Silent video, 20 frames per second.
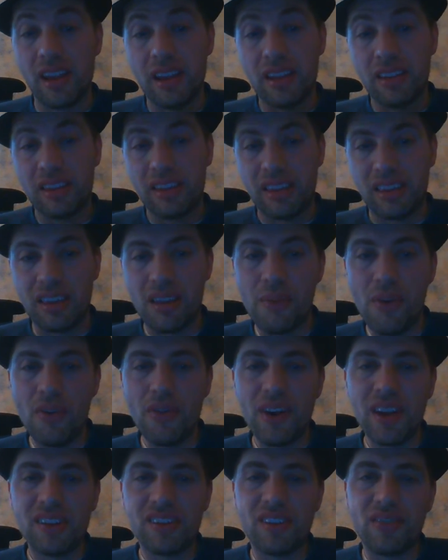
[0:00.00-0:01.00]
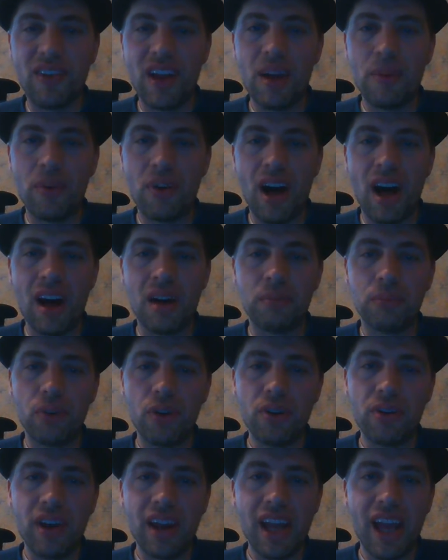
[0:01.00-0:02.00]
Now, the movie is available on
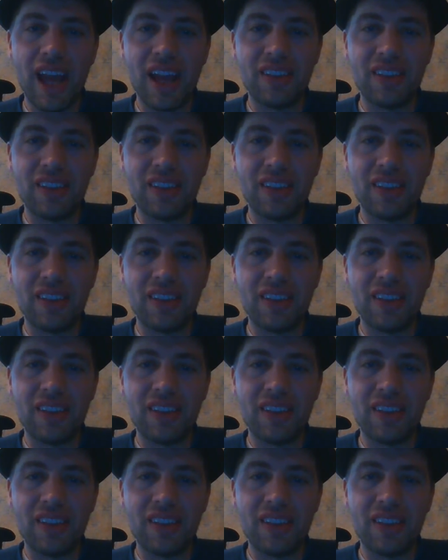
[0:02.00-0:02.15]
Blu ray